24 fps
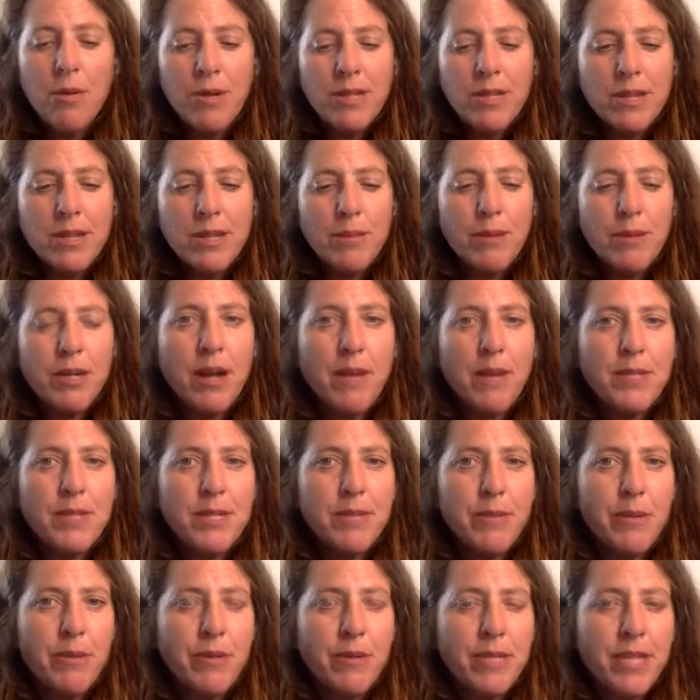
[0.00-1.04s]
when someone
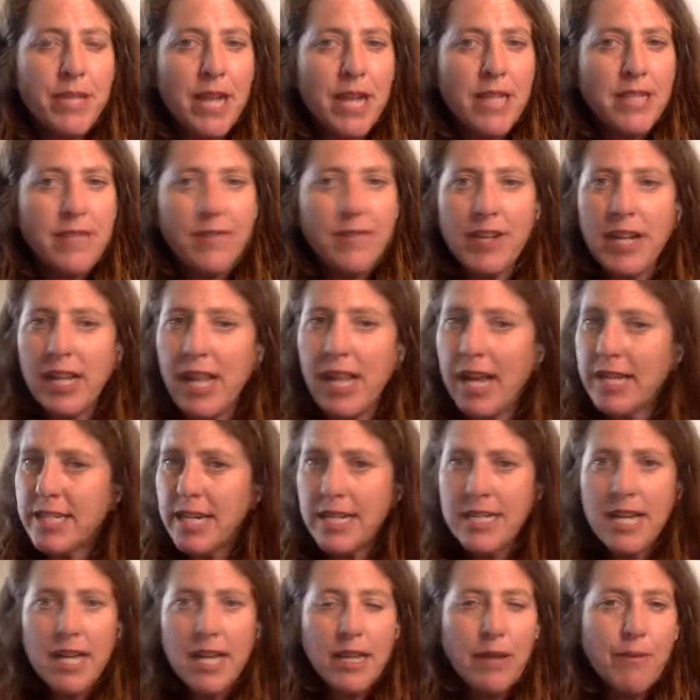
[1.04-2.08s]
comes to me with signs of neglect,
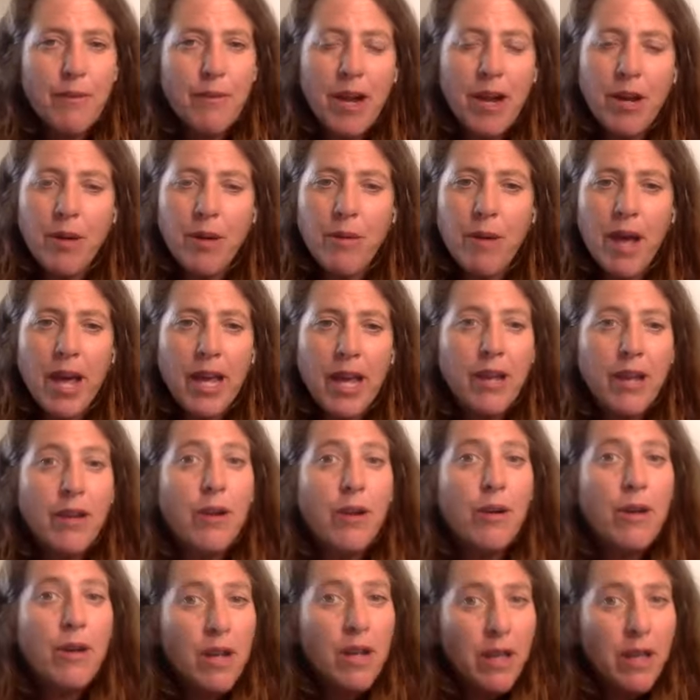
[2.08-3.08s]
I tell them right away,